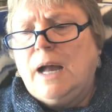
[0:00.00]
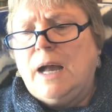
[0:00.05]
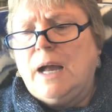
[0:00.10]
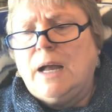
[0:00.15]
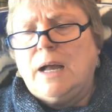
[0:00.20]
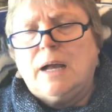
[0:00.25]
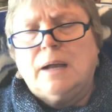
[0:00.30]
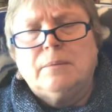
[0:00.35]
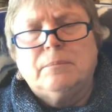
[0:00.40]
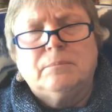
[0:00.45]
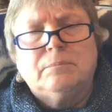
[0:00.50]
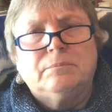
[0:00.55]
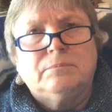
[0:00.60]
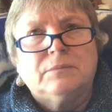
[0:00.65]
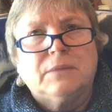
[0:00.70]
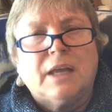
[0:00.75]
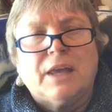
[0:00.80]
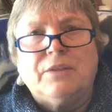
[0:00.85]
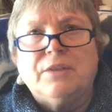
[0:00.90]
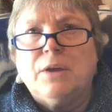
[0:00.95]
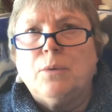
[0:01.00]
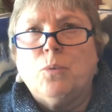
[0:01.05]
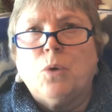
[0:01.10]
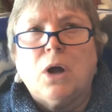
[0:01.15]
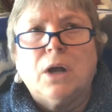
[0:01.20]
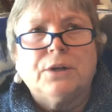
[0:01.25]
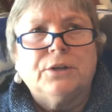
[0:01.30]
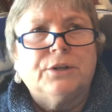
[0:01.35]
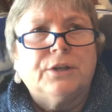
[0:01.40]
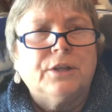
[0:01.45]
And they
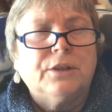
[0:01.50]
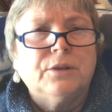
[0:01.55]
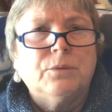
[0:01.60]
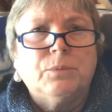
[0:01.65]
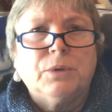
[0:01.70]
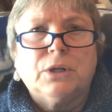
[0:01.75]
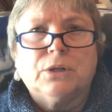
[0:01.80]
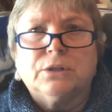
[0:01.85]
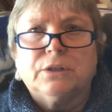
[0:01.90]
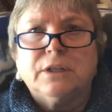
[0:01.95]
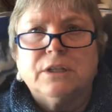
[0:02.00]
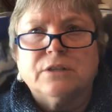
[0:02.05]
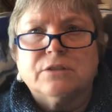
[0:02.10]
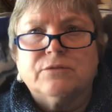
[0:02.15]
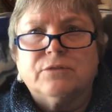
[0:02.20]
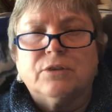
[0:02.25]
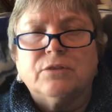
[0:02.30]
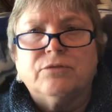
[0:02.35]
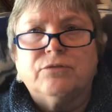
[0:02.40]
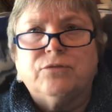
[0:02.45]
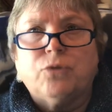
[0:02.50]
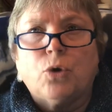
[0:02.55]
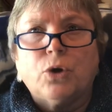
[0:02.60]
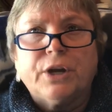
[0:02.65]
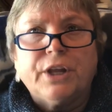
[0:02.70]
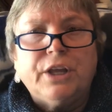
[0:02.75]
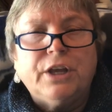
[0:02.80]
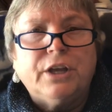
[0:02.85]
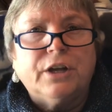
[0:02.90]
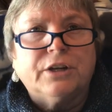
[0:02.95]
wandered in the wilderness for
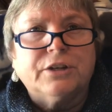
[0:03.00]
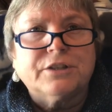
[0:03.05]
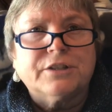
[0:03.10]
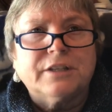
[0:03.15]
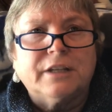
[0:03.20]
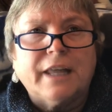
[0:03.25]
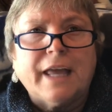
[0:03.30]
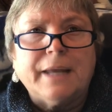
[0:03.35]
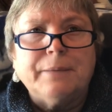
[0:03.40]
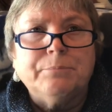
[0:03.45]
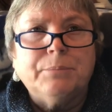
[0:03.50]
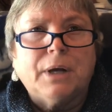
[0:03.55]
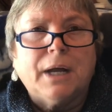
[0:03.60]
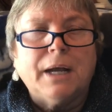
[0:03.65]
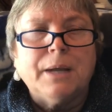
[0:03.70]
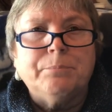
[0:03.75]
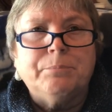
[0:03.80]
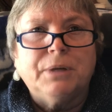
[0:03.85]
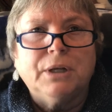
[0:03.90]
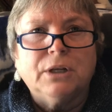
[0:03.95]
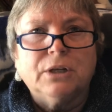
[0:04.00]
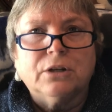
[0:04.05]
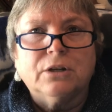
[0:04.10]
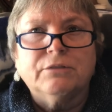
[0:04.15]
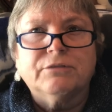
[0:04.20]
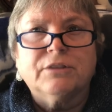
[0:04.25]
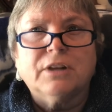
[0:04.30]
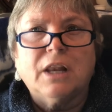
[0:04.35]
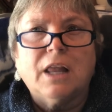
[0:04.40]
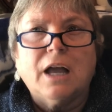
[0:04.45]
40 years, led by a pillar
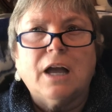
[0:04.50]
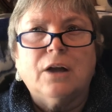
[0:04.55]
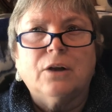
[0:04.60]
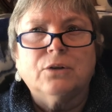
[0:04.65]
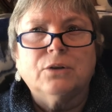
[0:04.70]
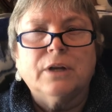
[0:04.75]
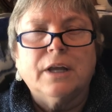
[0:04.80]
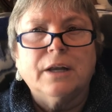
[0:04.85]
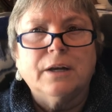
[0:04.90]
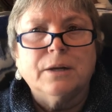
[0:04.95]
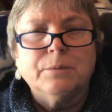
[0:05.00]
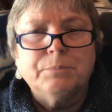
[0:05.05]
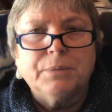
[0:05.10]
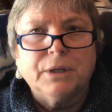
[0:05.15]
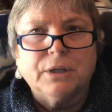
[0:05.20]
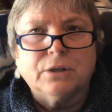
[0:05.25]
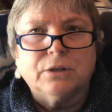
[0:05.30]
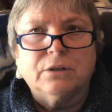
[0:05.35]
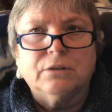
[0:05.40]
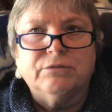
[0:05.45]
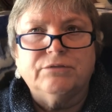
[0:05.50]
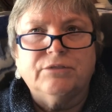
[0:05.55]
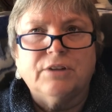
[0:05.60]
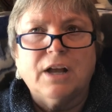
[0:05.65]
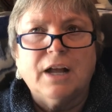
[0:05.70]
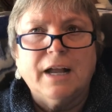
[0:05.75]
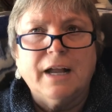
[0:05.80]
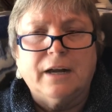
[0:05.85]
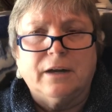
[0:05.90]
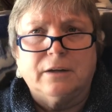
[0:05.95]
of cloud and a pillar of
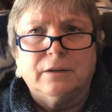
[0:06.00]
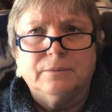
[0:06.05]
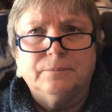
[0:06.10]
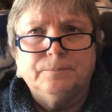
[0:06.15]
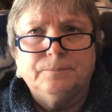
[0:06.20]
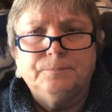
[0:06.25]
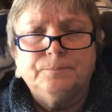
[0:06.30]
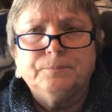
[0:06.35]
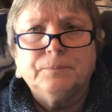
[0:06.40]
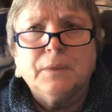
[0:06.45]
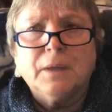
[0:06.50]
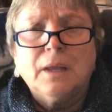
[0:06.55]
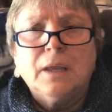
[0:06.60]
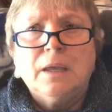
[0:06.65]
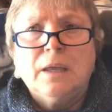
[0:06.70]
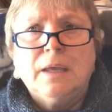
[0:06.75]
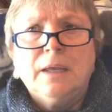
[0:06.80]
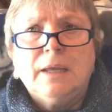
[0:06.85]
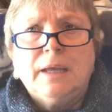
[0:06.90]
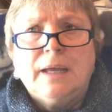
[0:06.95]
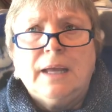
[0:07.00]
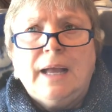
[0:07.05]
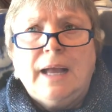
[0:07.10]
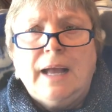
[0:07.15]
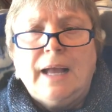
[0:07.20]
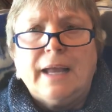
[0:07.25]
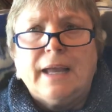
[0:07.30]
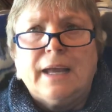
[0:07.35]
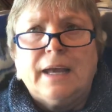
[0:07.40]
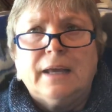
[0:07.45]
fire.
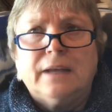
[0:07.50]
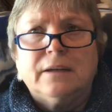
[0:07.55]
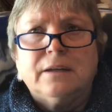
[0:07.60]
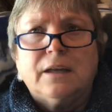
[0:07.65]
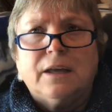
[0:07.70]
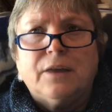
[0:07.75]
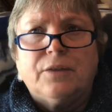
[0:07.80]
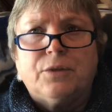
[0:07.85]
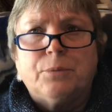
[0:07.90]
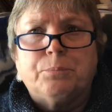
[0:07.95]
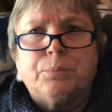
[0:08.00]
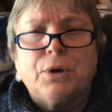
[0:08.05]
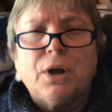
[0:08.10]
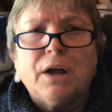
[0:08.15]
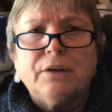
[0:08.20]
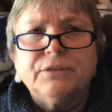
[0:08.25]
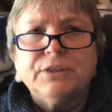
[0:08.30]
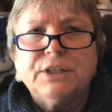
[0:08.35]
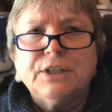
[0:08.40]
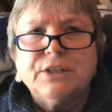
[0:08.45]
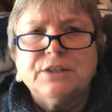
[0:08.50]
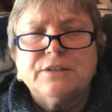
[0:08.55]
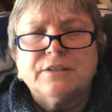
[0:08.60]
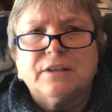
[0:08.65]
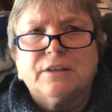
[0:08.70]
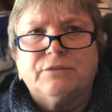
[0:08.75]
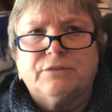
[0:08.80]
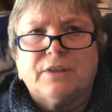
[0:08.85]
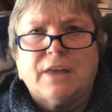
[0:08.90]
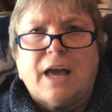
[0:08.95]
And the providence
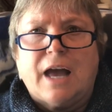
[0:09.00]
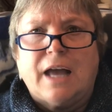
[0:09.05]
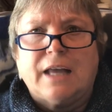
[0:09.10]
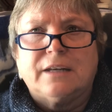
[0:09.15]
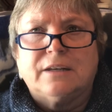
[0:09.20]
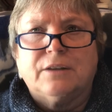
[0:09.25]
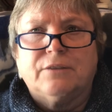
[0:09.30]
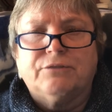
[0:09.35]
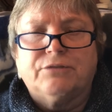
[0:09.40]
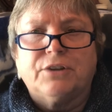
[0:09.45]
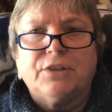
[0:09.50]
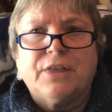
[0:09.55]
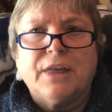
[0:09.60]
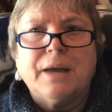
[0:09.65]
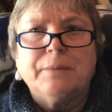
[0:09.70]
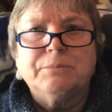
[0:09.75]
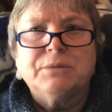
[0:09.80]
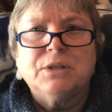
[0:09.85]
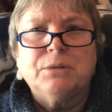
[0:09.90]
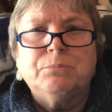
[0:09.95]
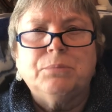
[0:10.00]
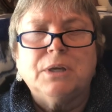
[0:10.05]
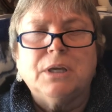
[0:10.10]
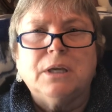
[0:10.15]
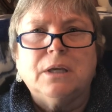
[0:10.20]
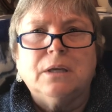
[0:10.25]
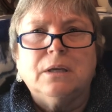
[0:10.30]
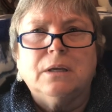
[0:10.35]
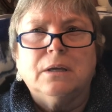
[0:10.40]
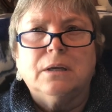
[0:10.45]
of that, for them to
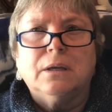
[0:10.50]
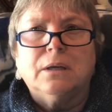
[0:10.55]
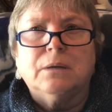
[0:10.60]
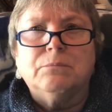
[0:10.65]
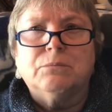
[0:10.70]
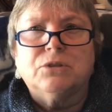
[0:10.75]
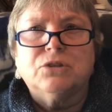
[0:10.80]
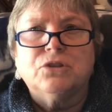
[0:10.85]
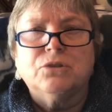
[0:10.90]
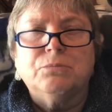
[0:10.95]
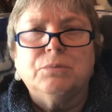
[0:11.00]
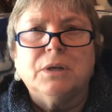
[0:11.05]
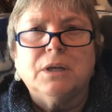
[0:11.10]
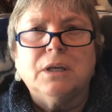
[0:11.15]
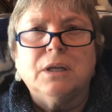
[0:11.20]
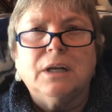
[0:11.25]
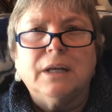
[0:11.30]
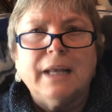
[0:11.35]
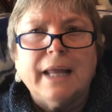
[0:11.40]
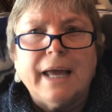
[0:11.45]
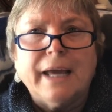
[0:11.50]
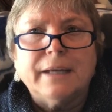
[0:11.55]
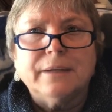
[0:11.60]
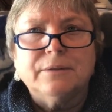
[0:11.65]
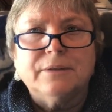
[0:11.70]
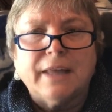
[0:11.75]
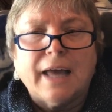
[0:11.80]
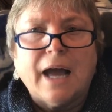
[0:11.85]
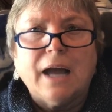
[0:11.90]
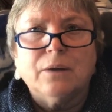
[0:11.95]
be
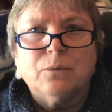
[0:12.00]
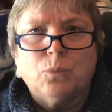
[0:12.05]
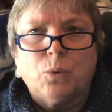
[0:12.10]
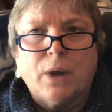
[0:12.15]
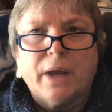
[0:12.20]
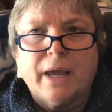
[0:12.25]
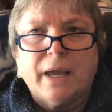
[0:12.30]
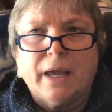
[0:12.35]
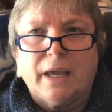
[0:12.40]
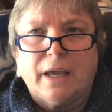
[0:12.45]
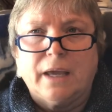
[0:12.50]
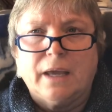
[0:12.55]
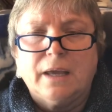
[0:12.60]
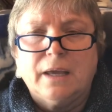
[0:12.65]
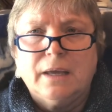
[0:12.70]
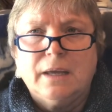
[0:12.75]
led that way.